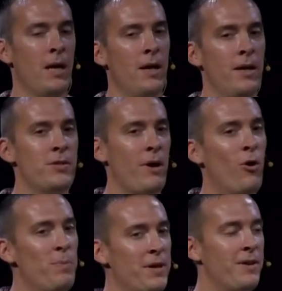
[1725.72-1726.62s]
So I
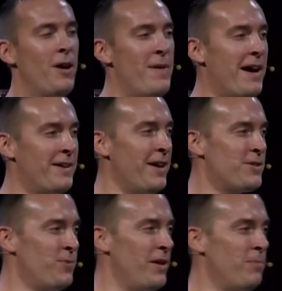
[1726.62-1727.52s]
hope you can come back
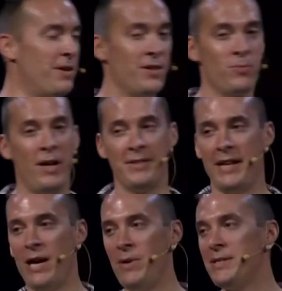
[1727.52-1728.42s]
next week, because while
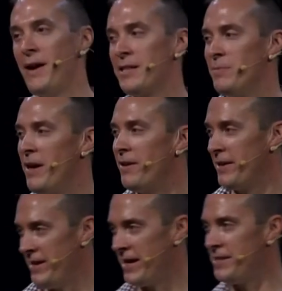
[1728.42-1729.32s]
today we talked about
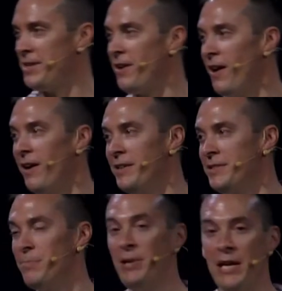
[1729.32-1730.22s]
connecting your heart
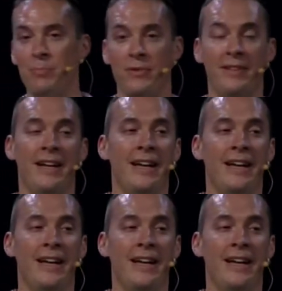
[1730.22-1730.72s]
to people,